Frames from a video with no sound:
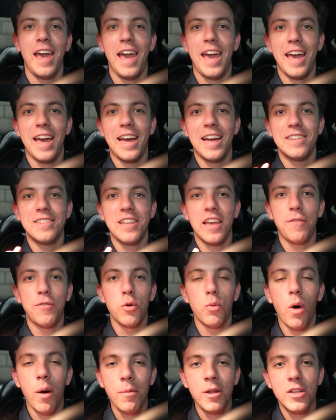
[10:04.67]
And
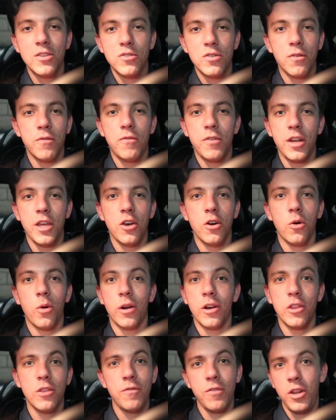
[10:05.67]
if you want me to do
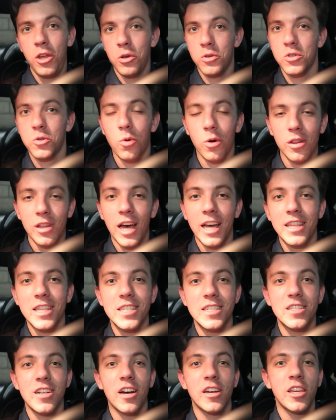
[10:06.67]
another video sort of like
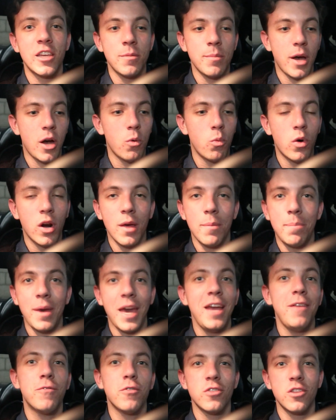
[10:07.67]
this, talking about what I
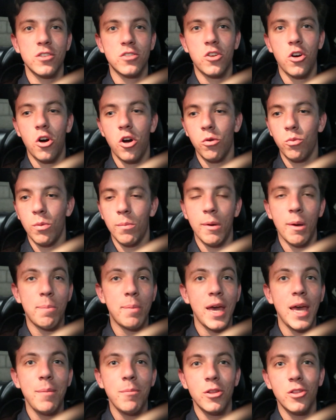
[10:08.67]
paid for this car, what my
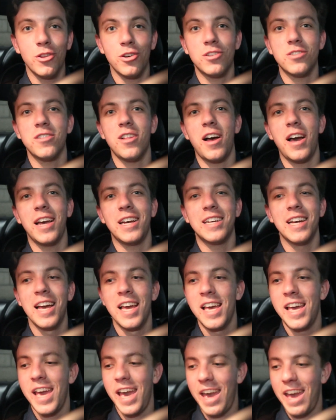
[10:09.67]
payment looks like,
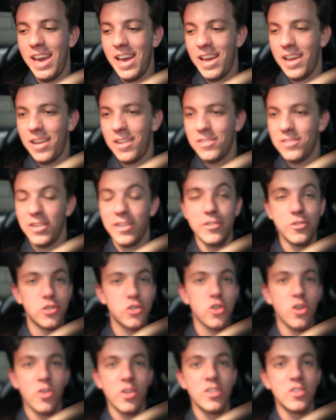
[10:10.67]
and
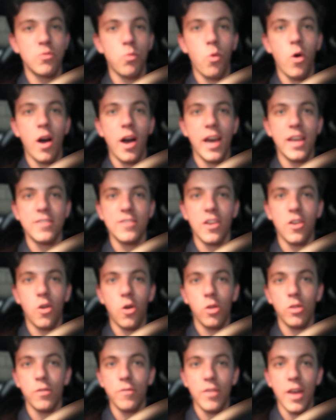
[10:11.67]
insurance-wise and
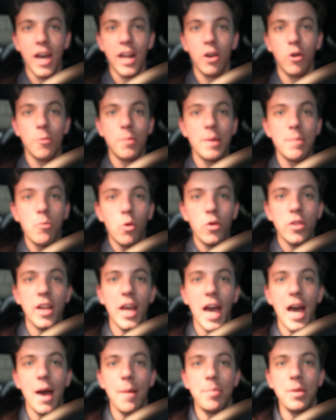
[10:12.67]
all of that, I would be more than
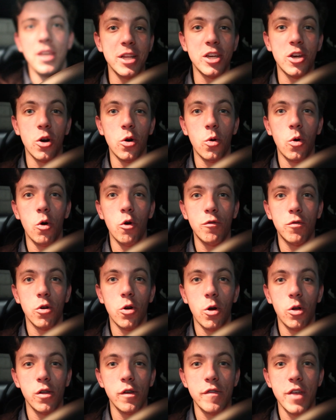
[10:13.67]
happy to go
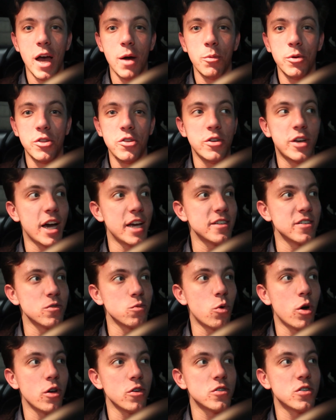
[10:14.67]
over all of that with you guys
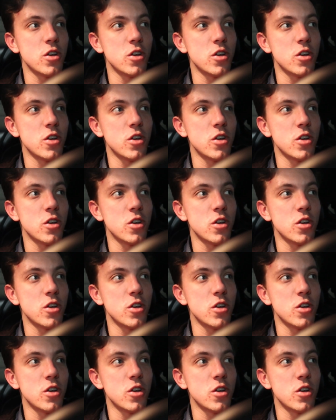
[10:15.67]
as well.